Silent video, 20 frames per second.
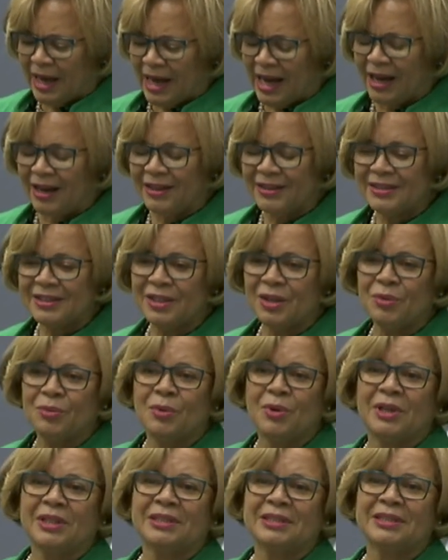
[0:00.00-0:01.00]
I also
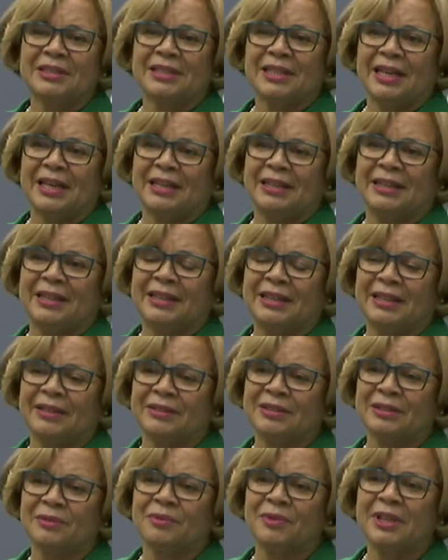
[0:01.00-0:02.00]
want to say that there are
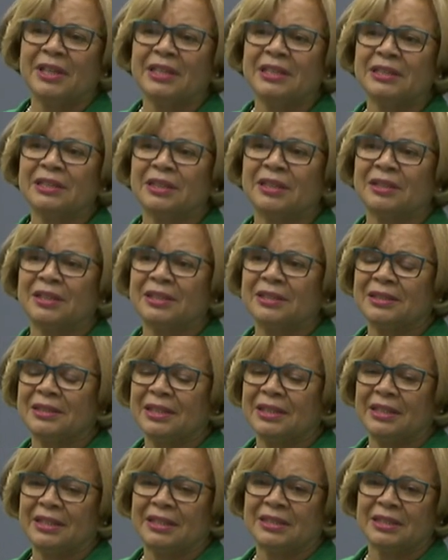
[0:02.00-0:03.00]
some things that the
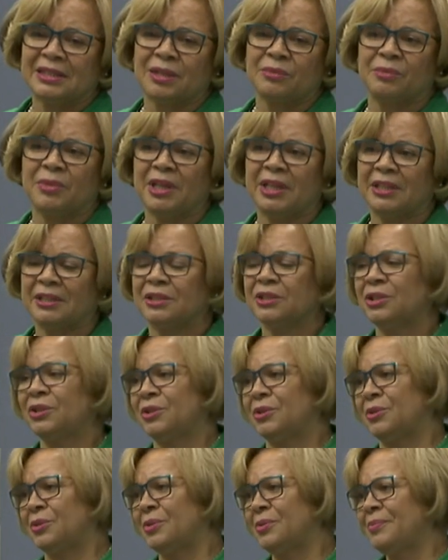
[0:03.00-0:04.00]
city is committed
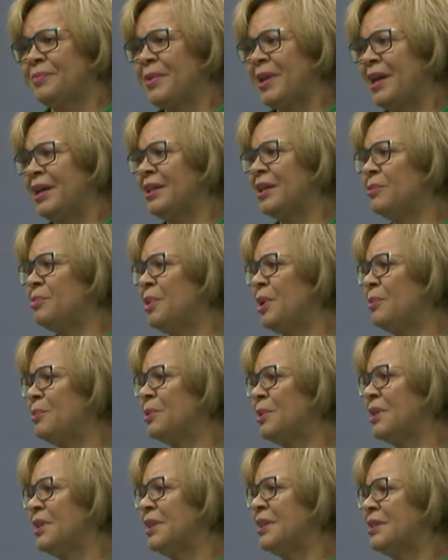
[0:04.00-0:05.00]
to and there are
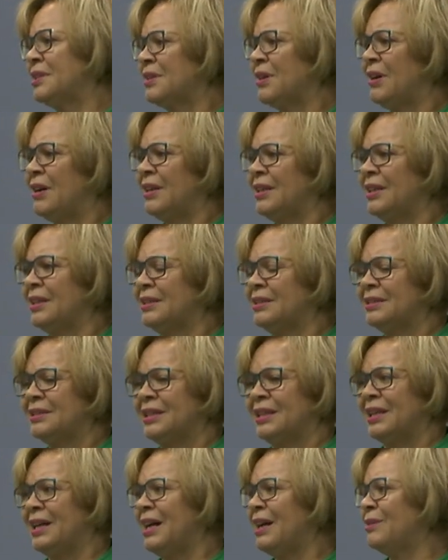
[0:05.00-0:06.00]
people in this audience
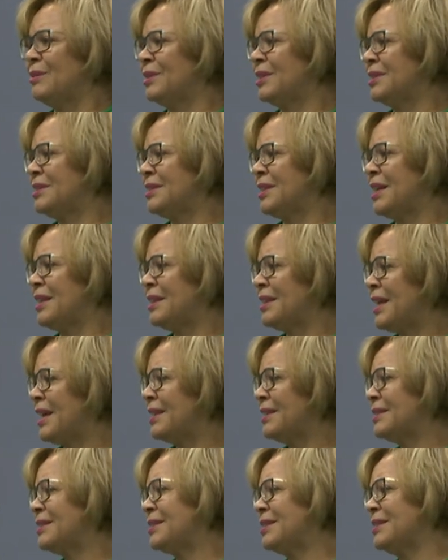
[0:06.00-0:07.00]
that I want to say
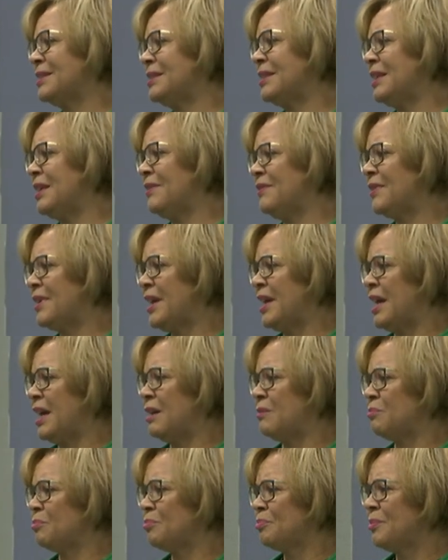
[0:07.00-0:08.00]
thanks to Steve
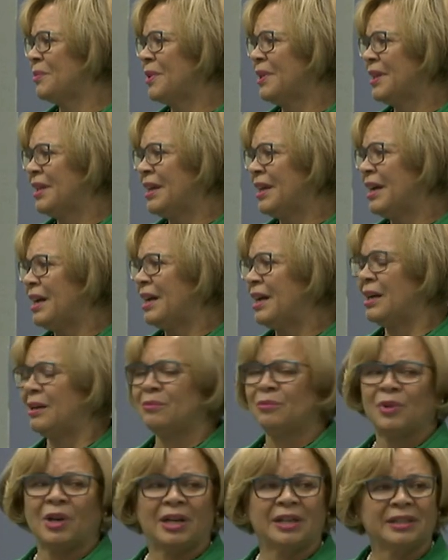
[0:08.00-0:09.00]
Camp,
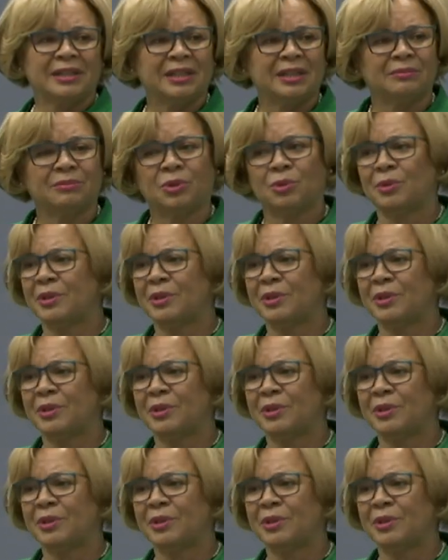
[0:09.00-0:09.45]
um, Ron Kimball.